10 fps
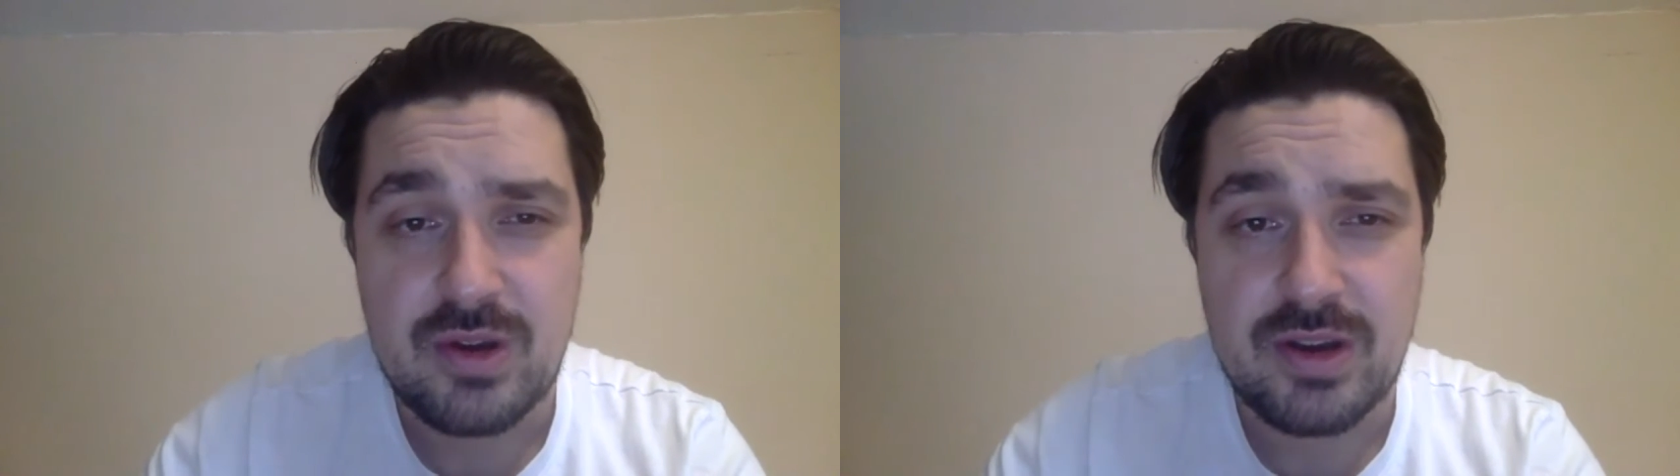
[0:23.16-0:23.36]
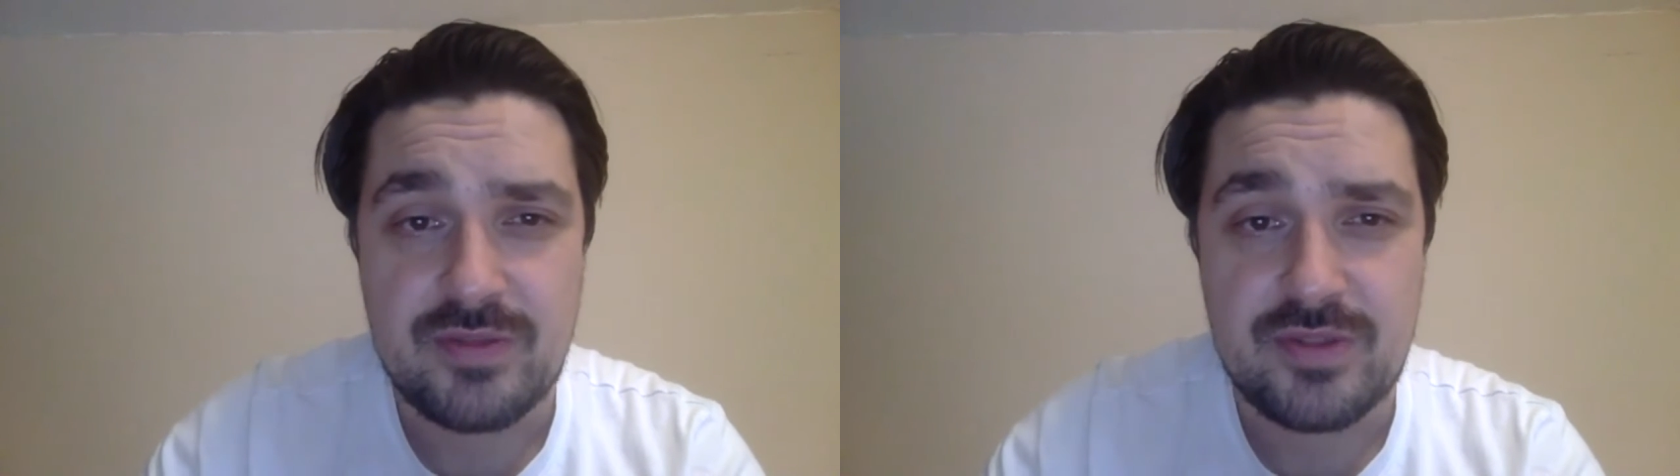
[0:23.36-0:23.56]

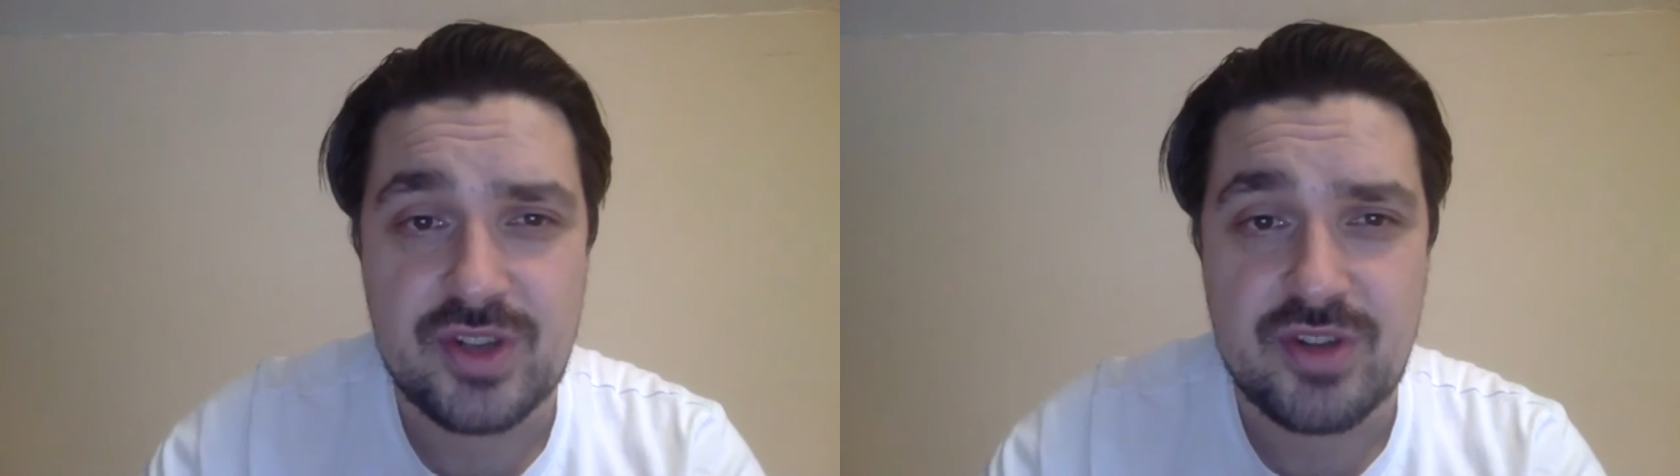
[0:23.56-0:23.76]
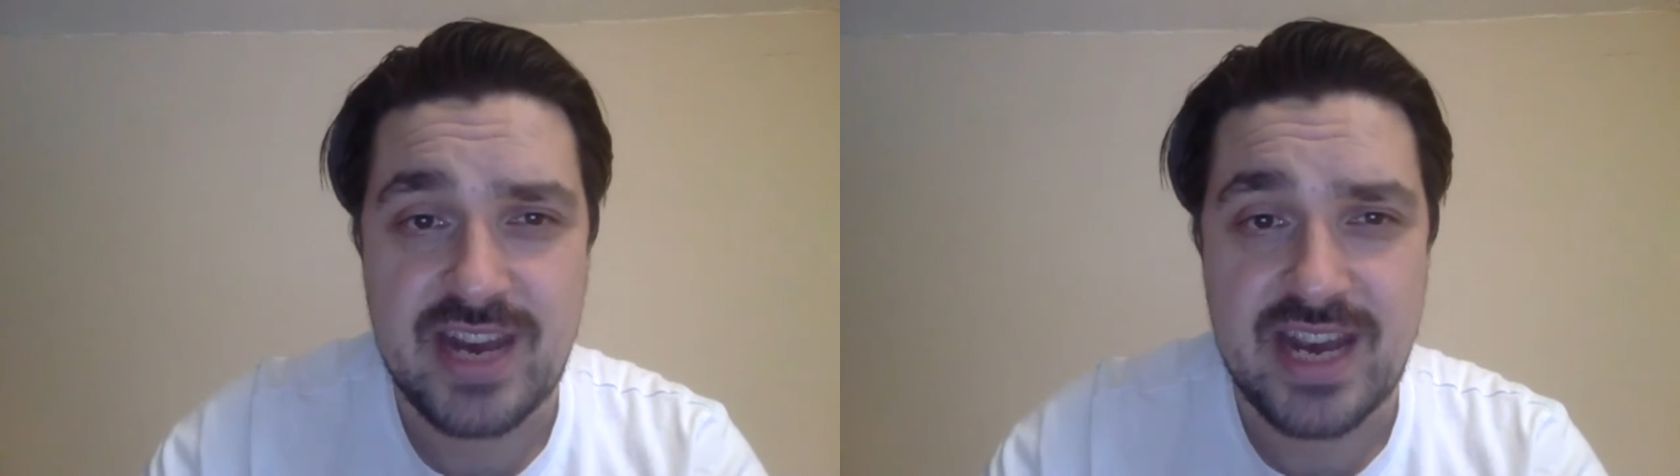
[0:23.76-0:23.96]
We've
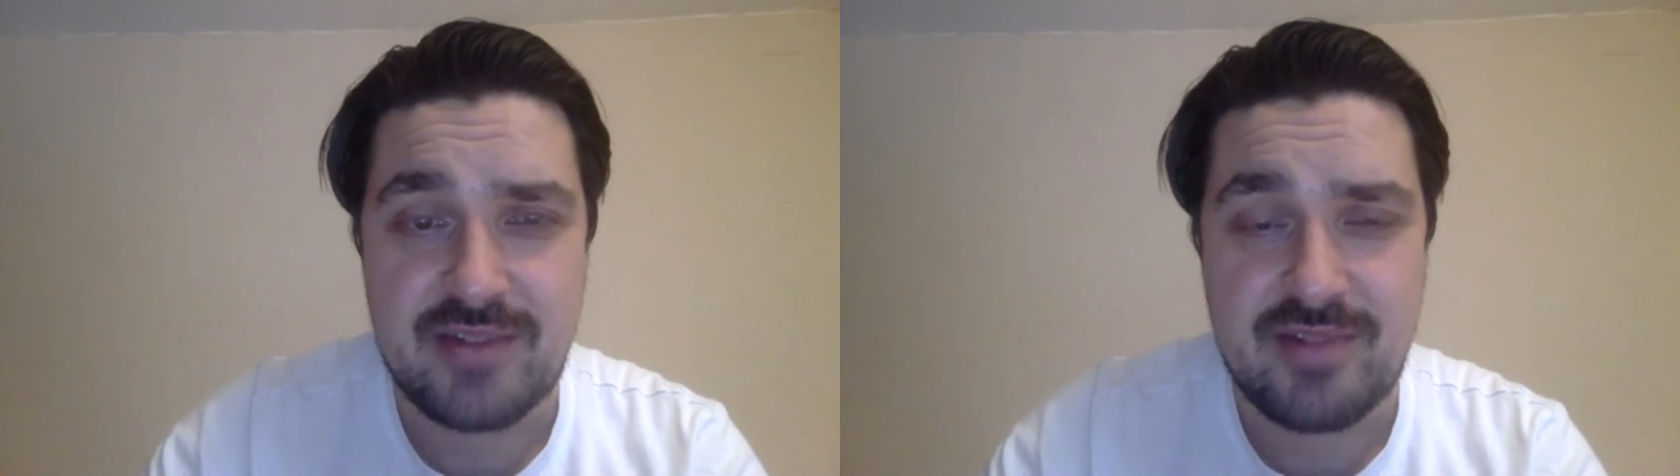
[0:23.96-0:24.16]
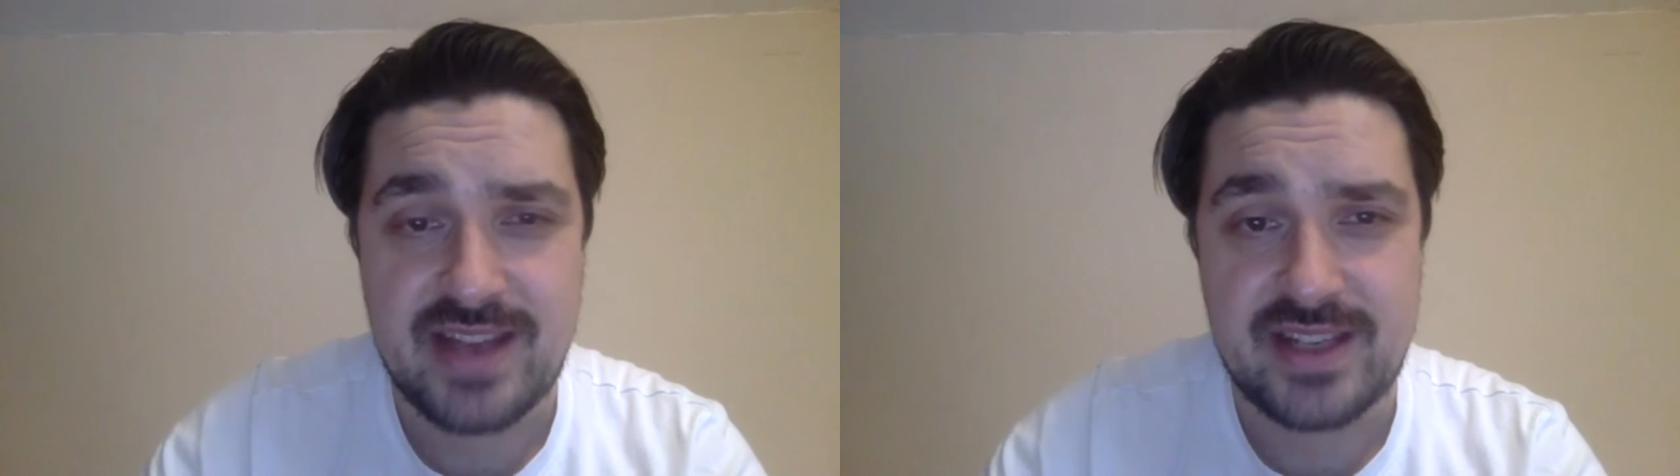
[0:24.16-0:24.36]
just created
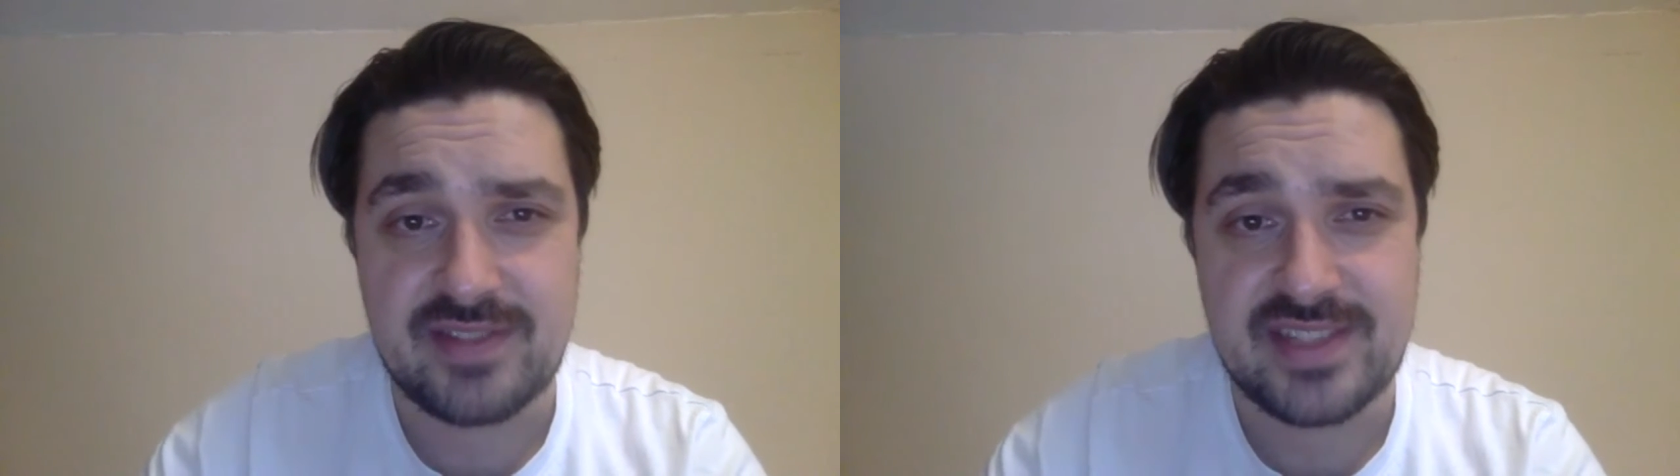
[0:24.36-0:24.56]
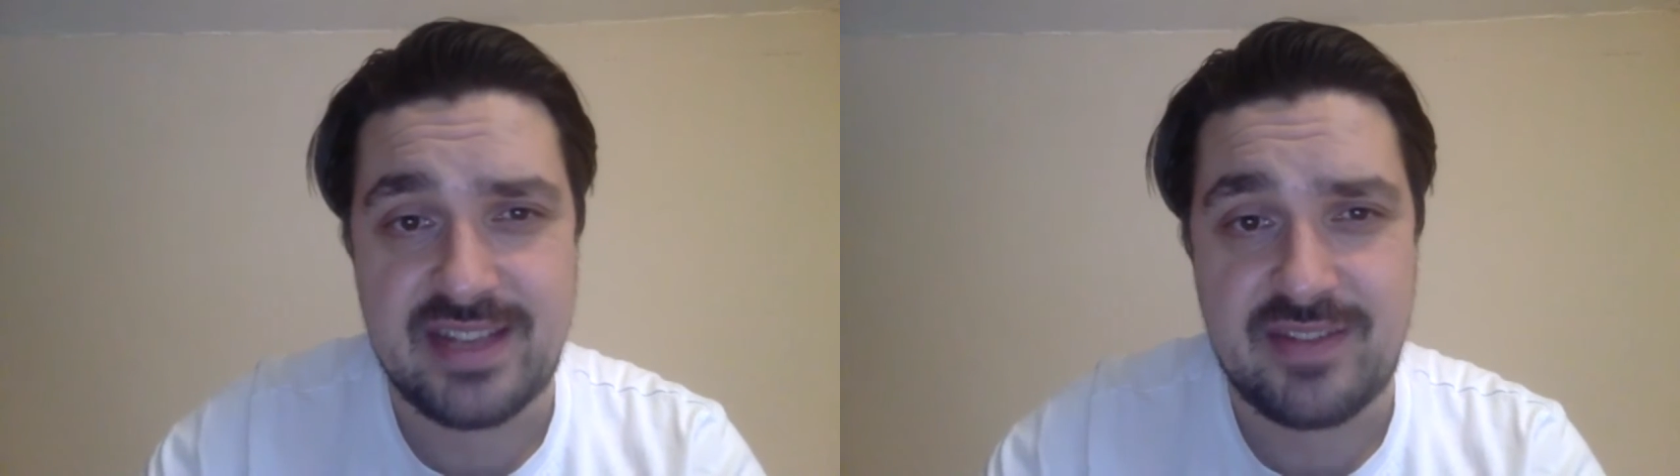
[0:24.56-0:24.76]
a range
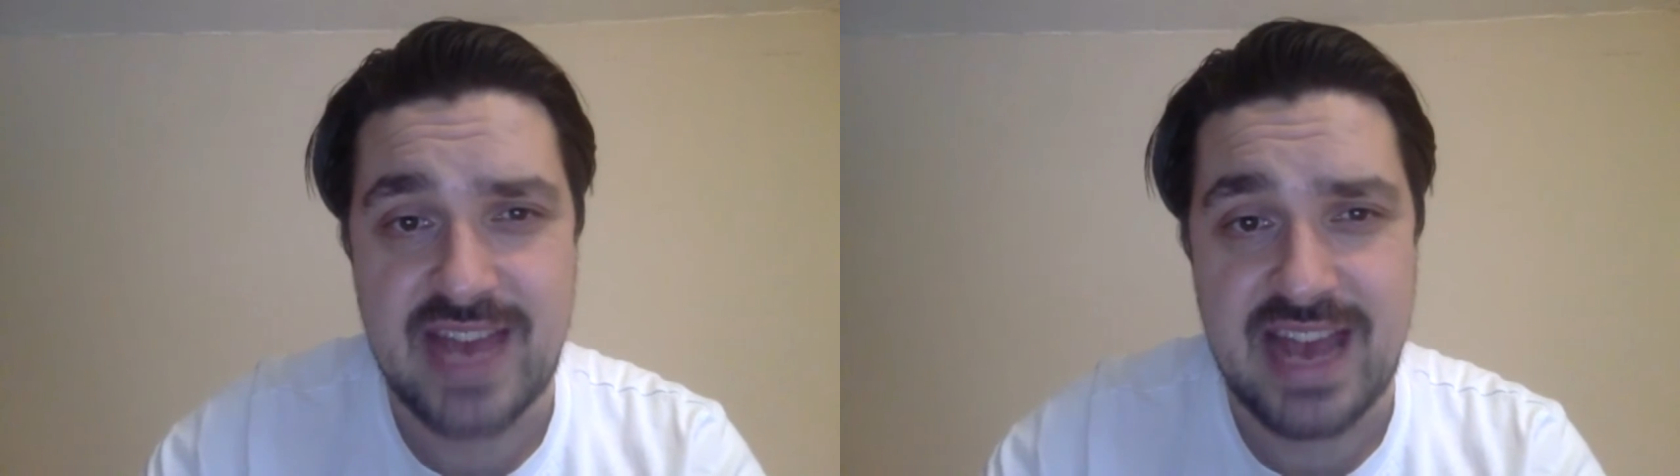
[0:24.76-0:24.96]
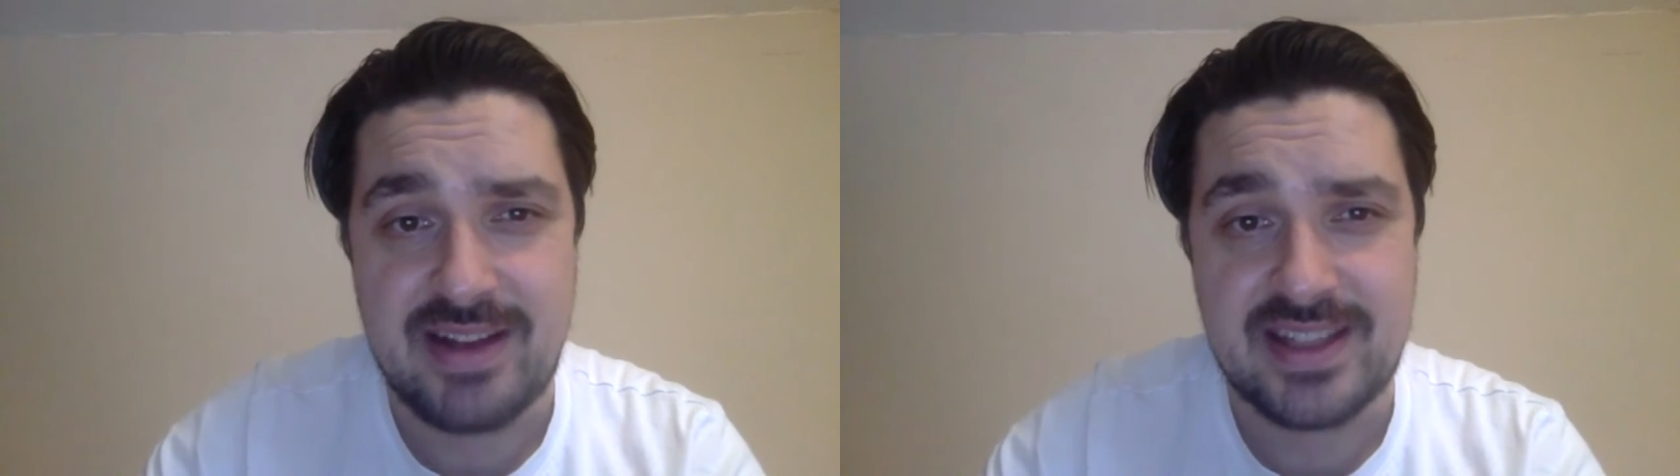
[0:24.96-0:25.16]
of self-care